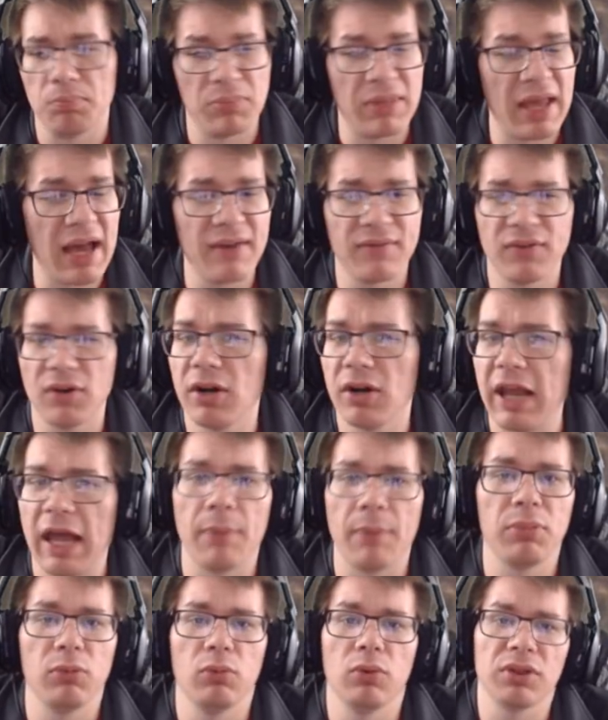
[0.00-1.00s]
Not very
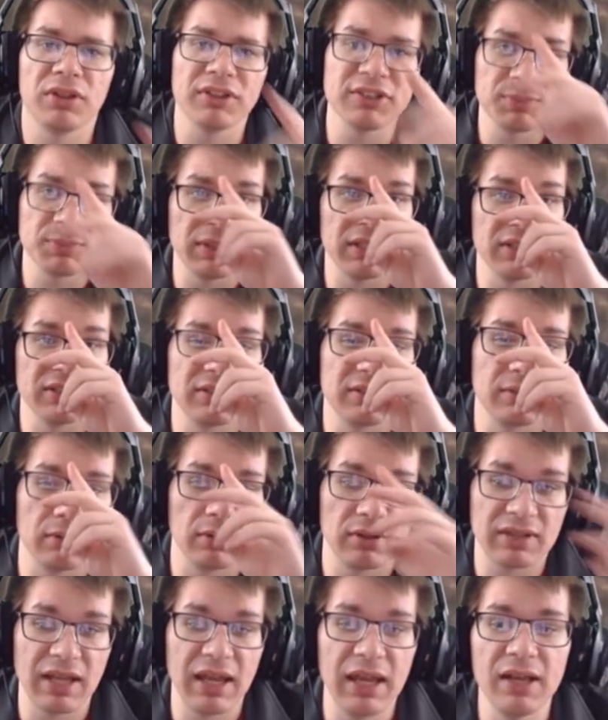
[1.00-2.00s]
happy with this because
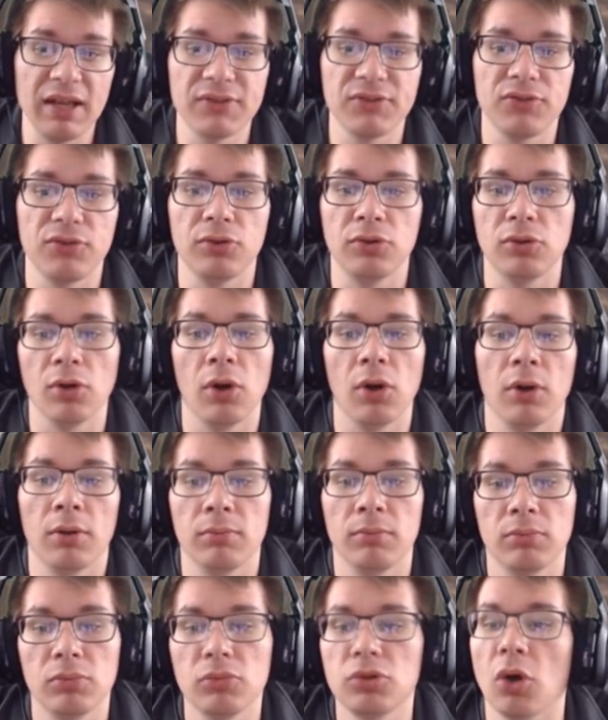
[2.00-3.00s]
tanks
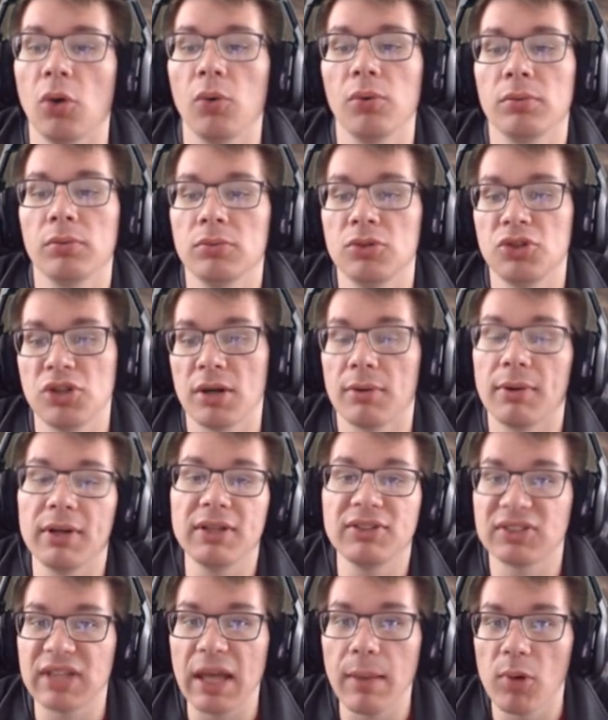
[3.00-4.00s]
don't
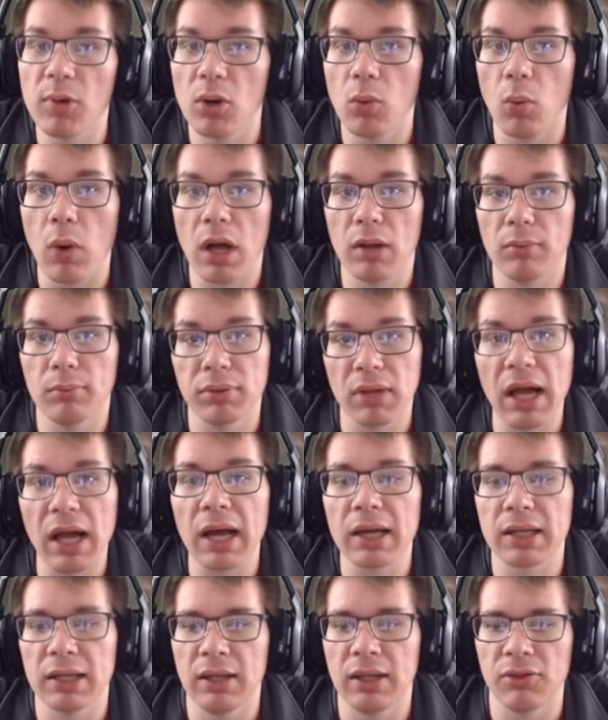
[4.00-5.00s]
generate stamina while
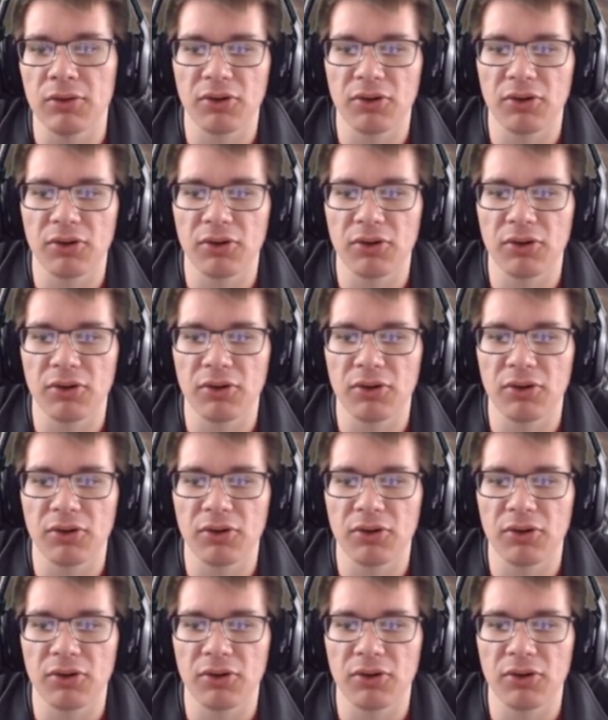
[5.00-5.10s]
blocking.